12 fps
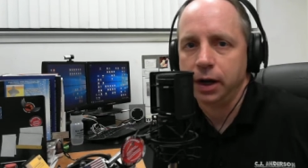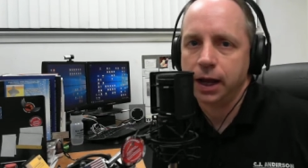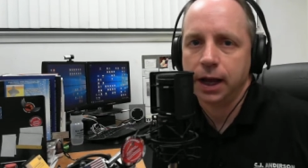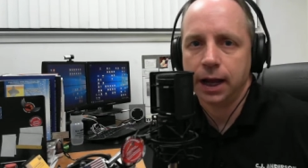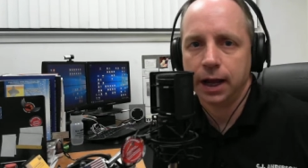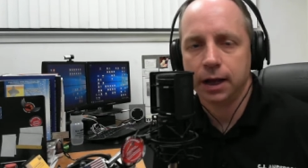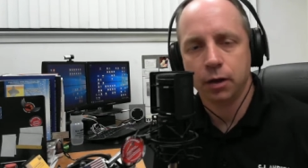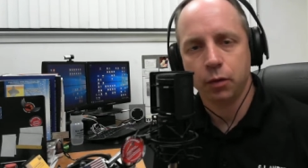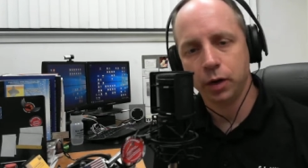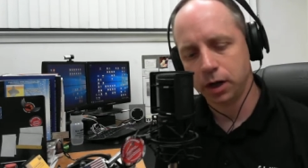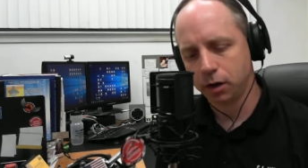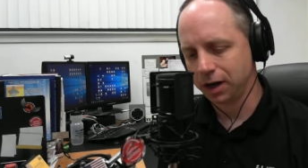day,
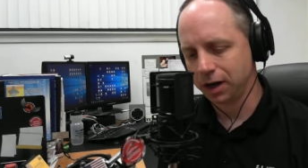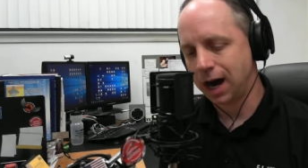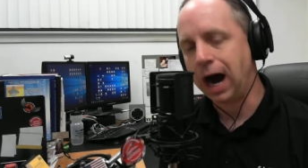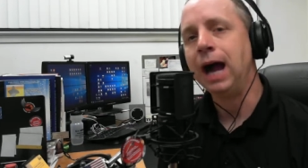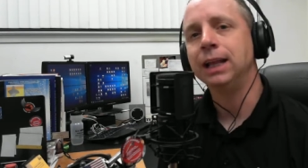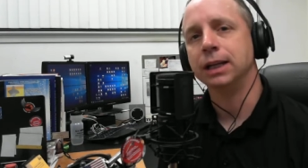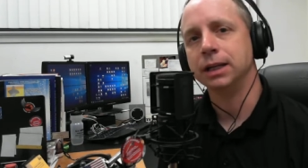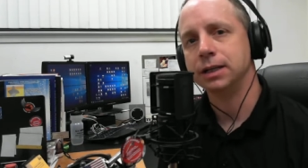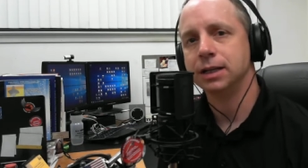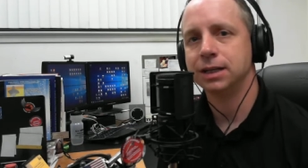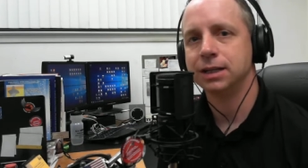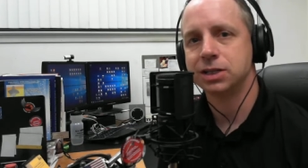we are an island
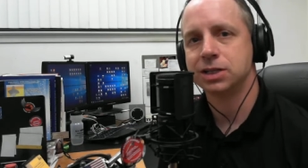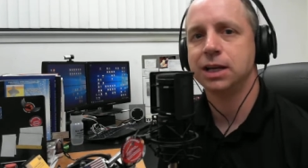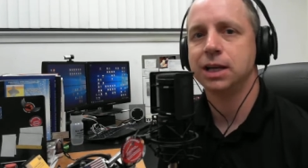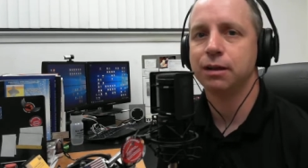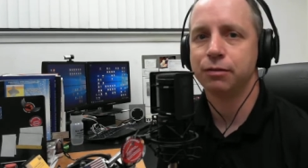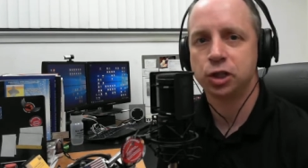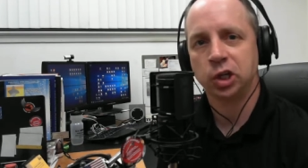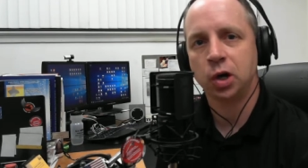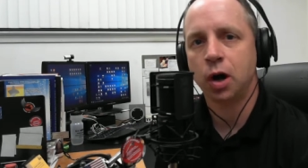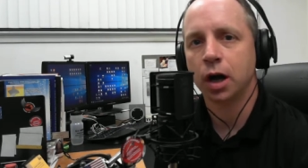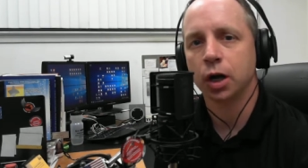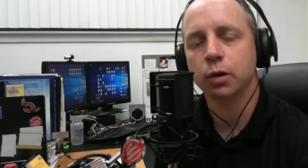in the city of
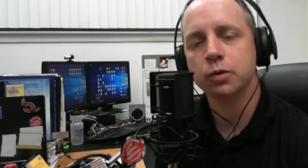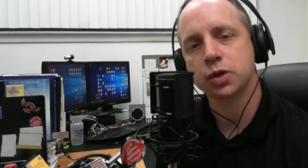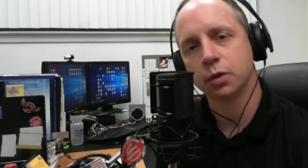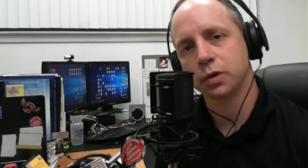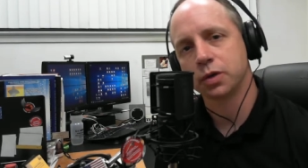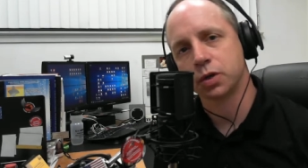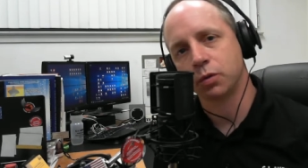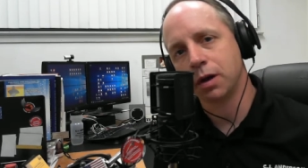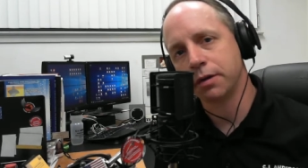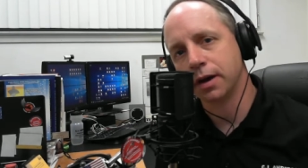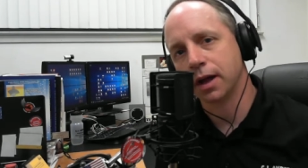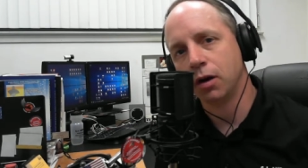Chicago, so we're
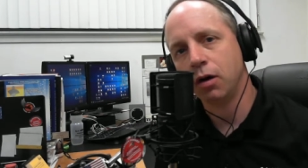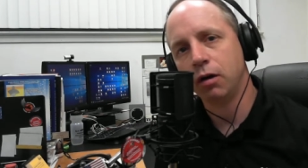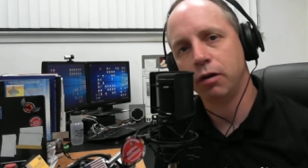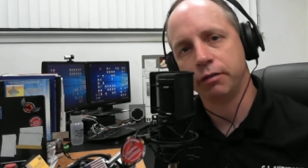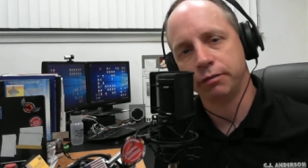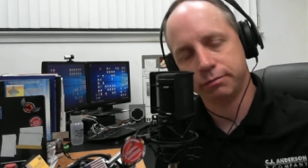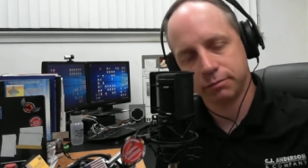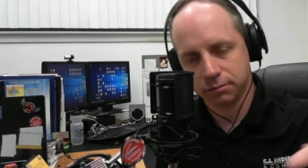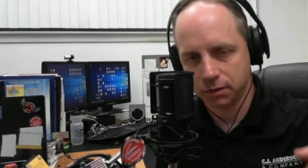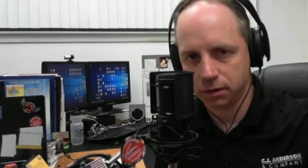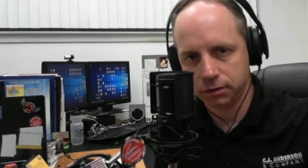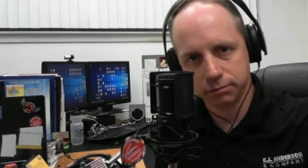surrounded on all
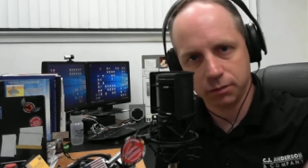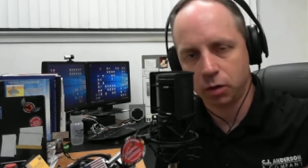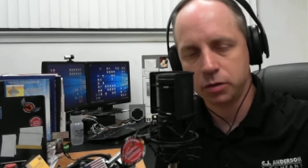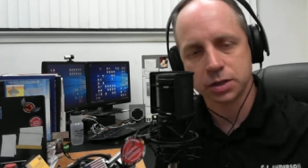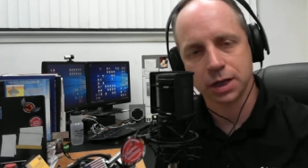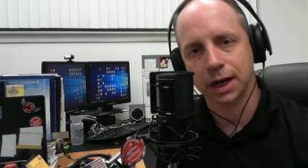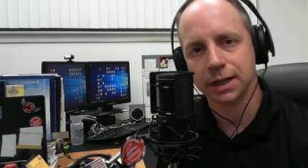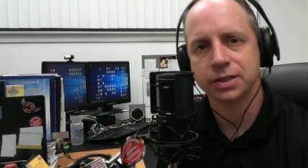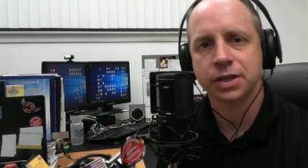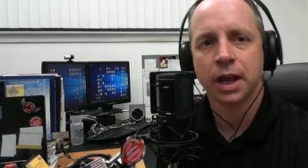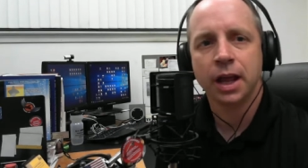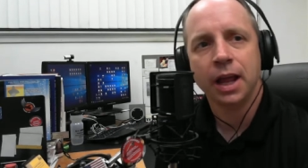all, all sides,
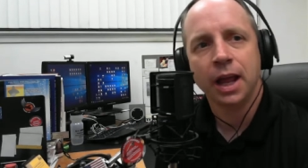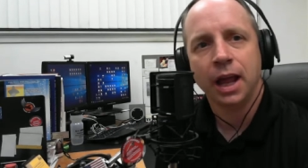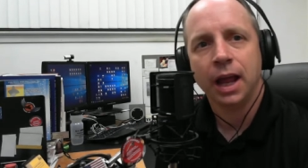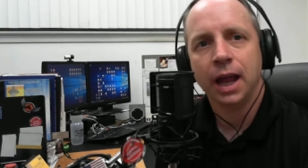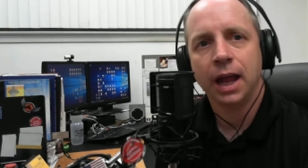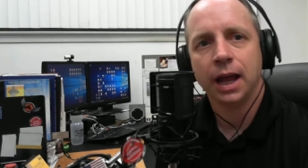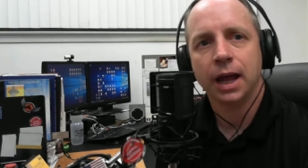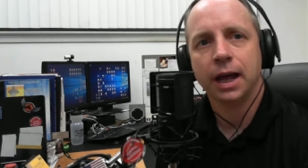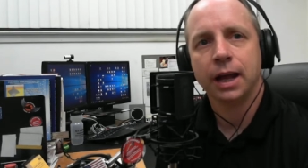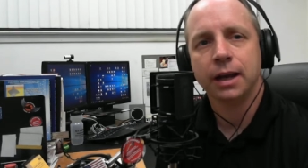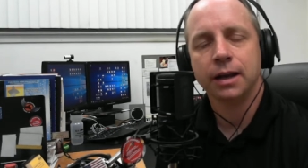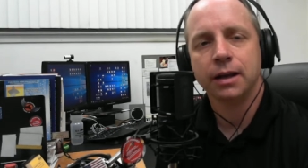
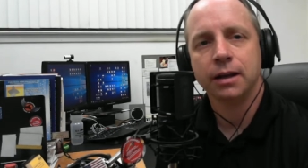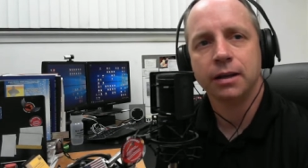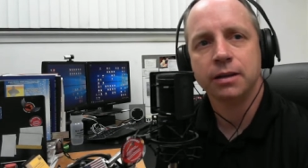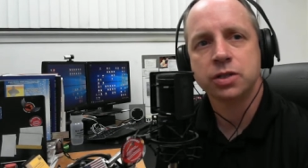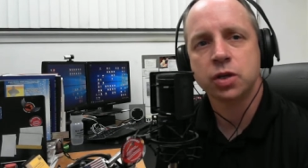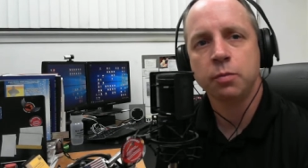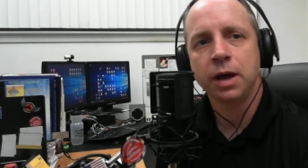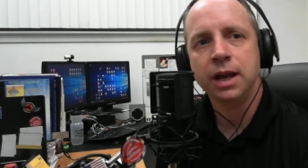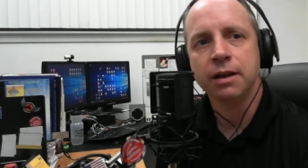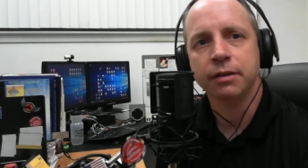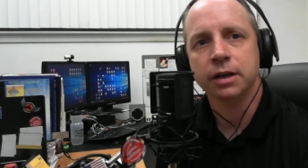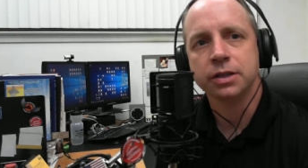and so many
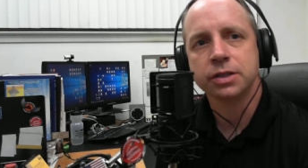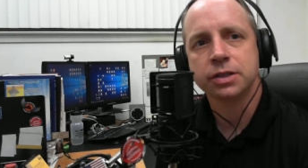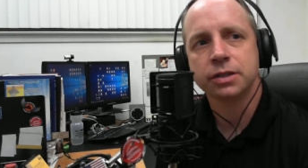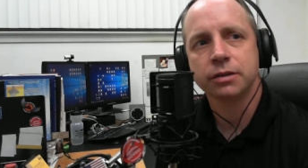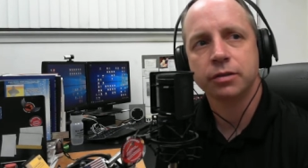of us.